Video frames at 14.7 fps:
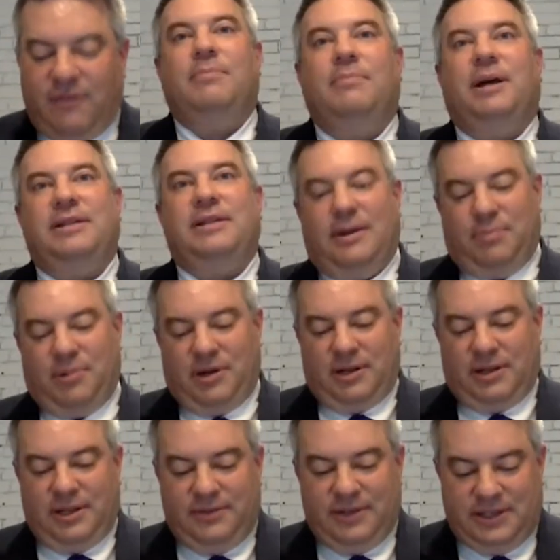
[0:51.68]
by
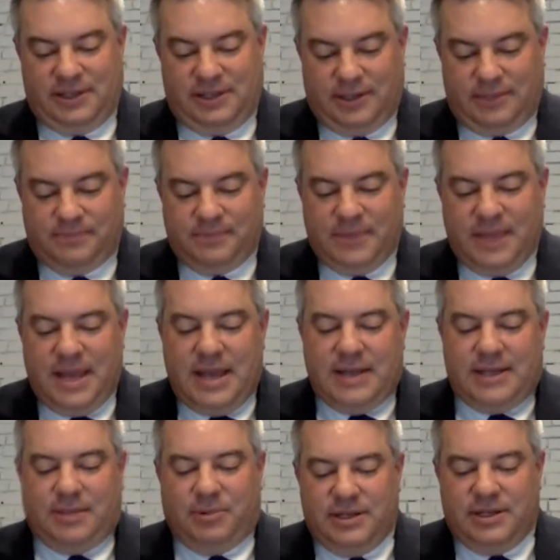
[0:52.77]
Debra Livingston.
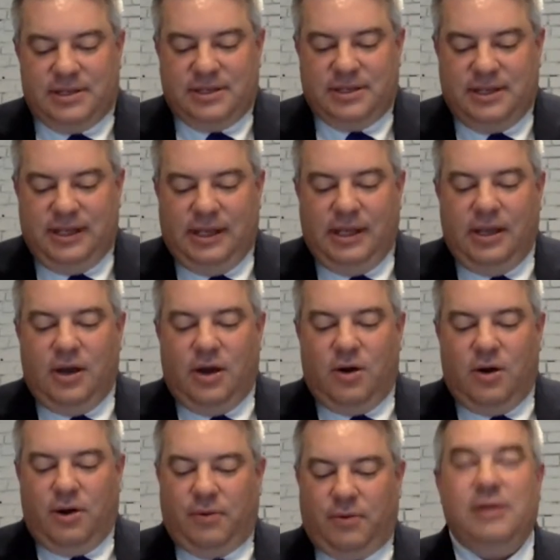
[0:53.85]
Debra is the
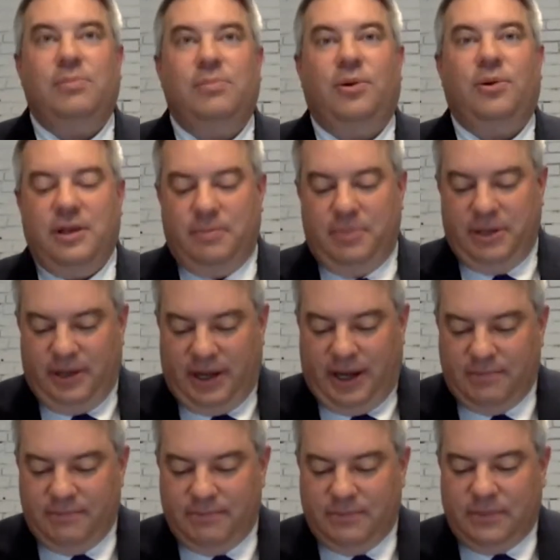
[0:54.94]
CEO at Reemployability,
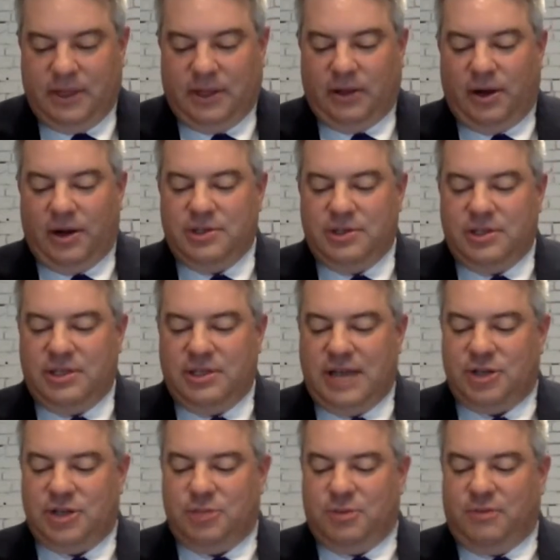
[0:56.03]
the largest
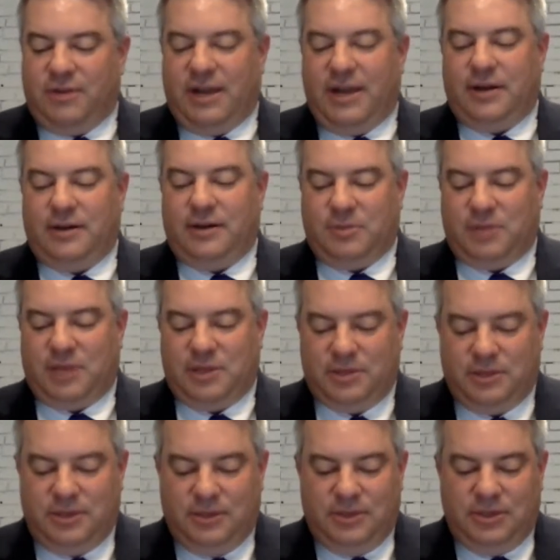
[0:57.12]
national provider of
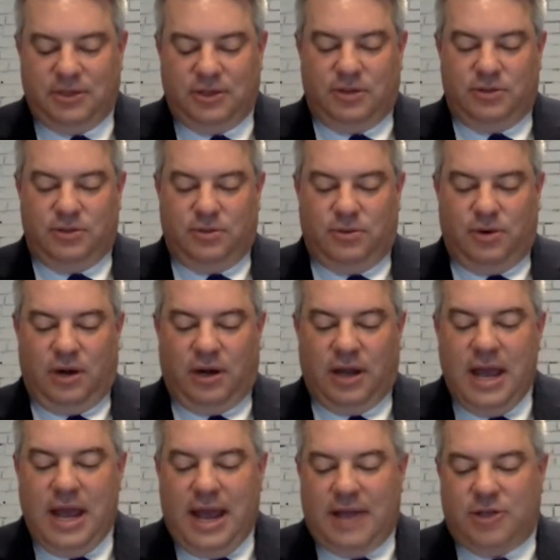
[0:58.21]
specialty return to work
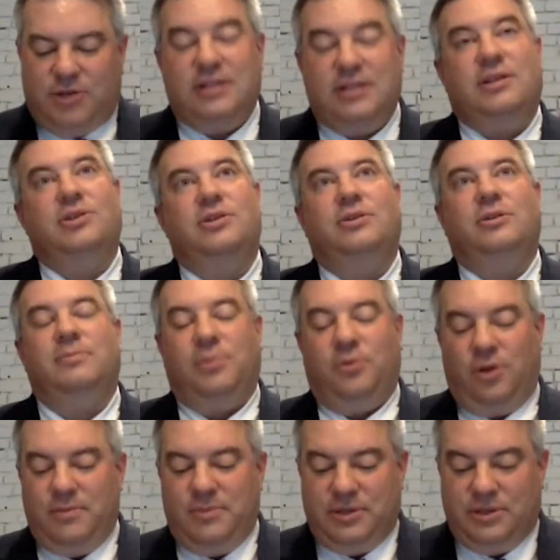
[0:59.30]
and transitional
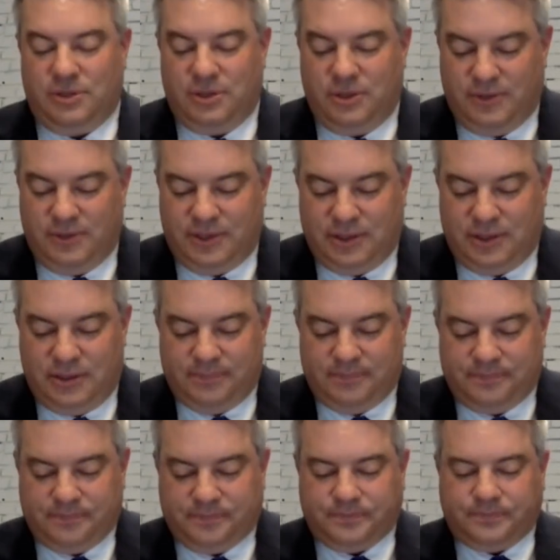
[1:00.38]
employment services.
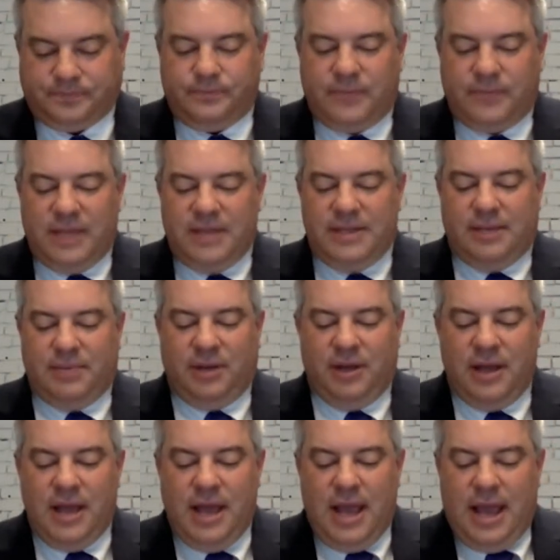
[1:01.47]
Debra
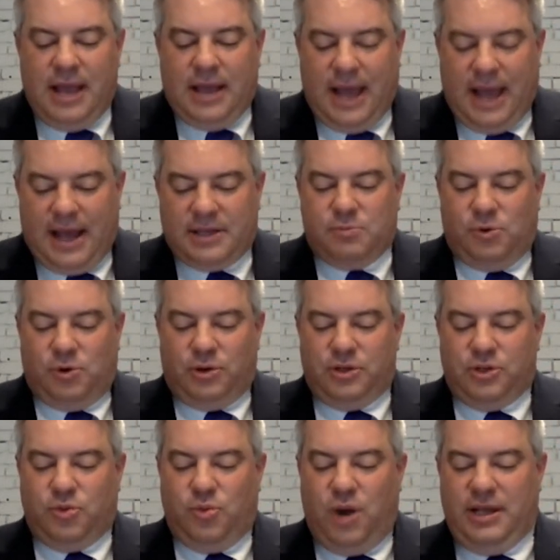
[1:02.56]
has more than
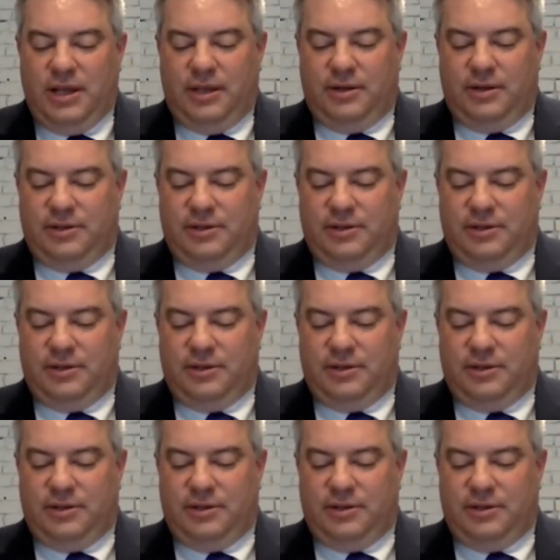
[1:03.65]
20 years